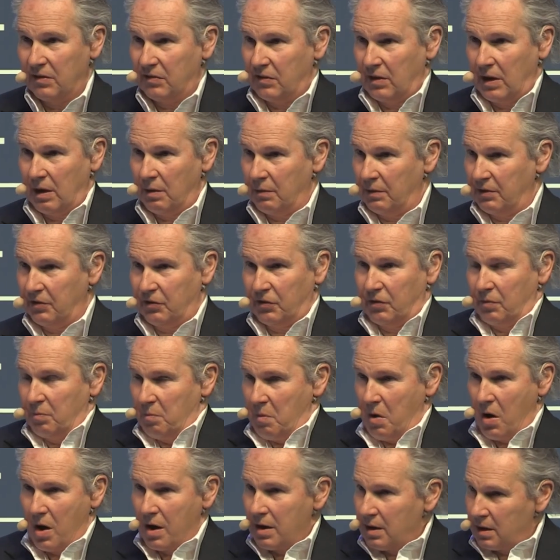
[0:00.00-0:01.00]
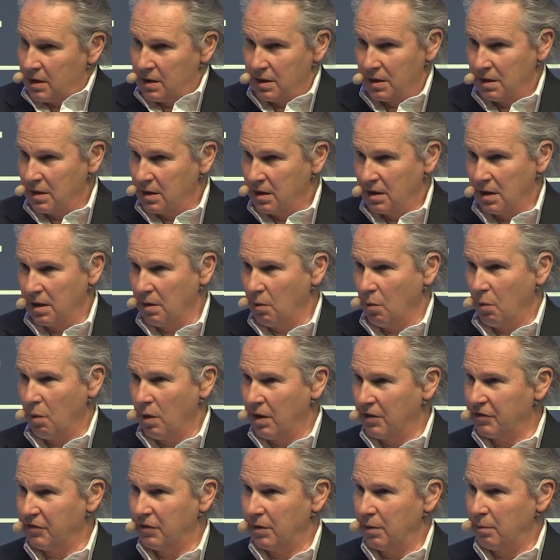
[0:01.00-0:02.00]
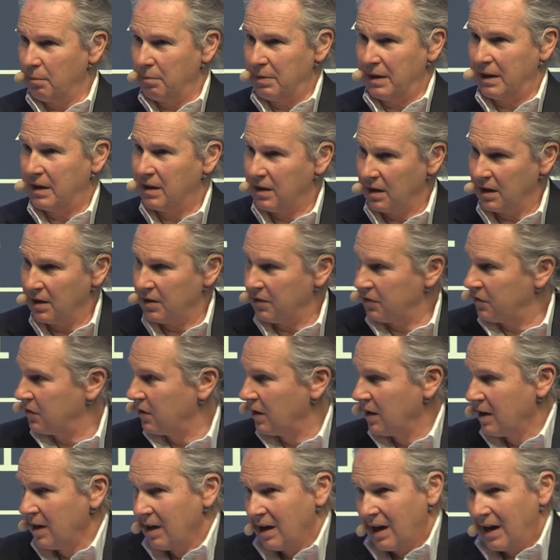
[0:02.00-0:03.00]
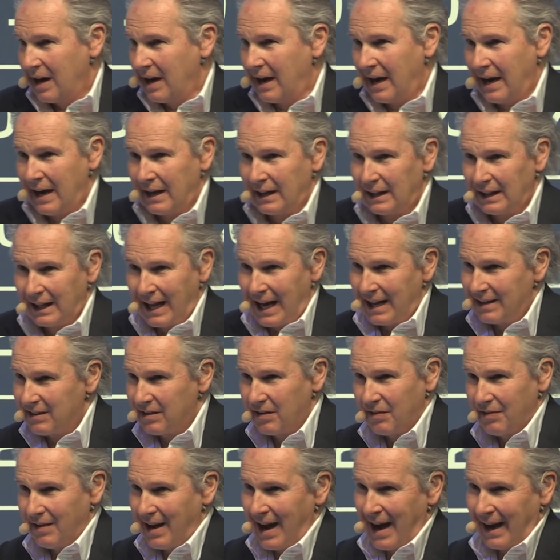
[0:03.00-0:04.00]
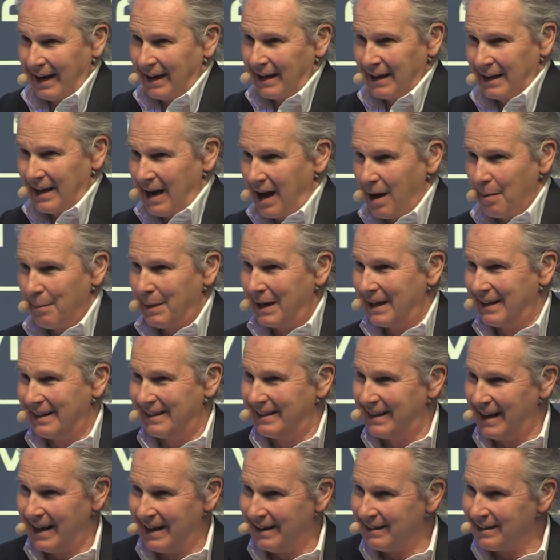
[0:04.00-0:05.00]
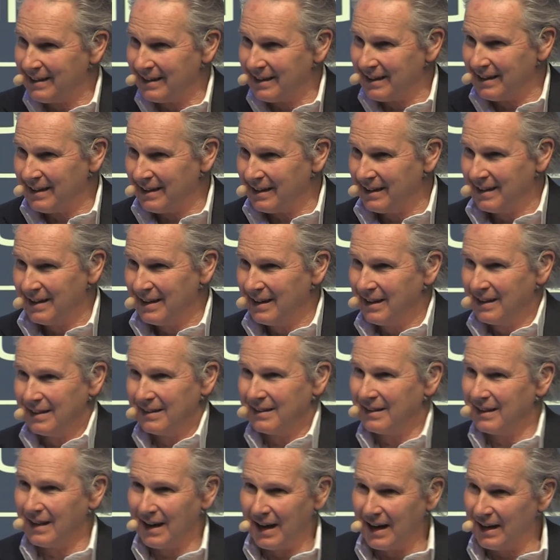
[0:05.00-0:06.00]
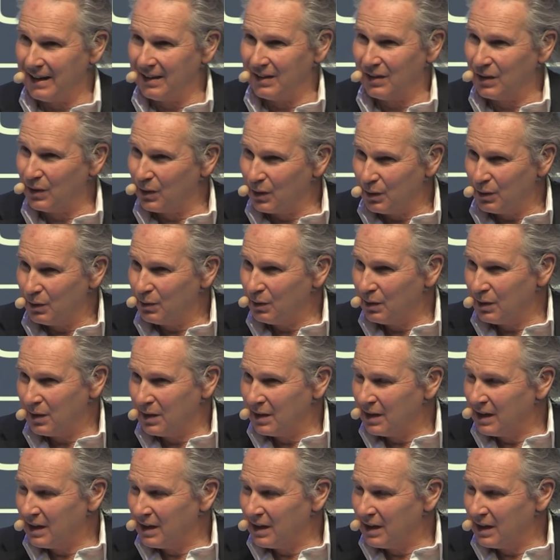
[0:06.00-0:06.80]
I was smart. It wasn't because I had lots of economic data that I knew.